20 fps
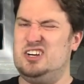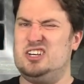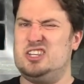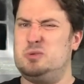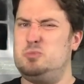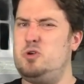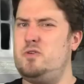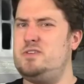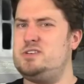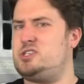
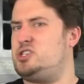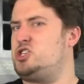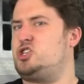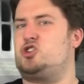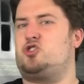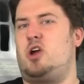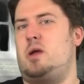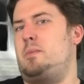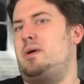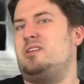The movie's a
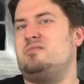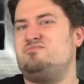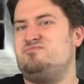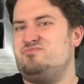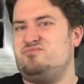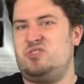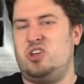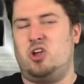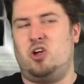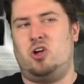stream it.
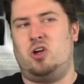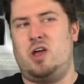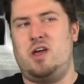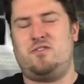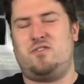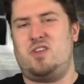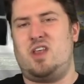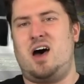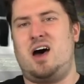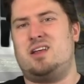You know,
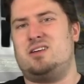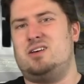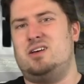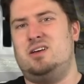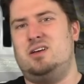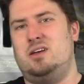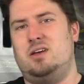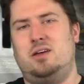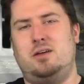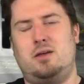if not, I
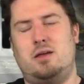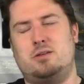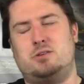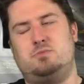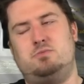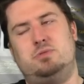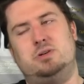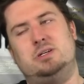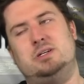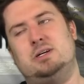
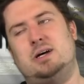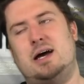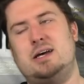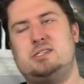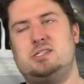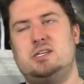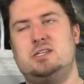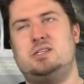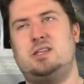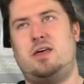think
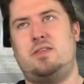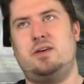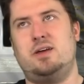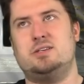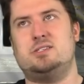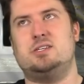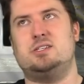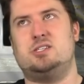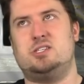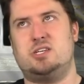I
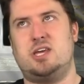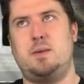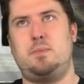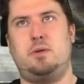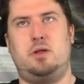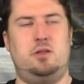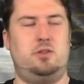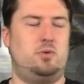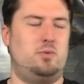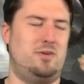said skip
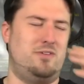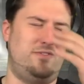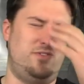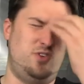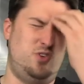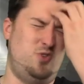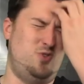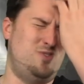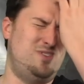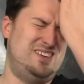it in the
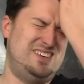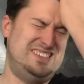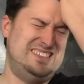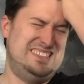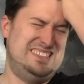review.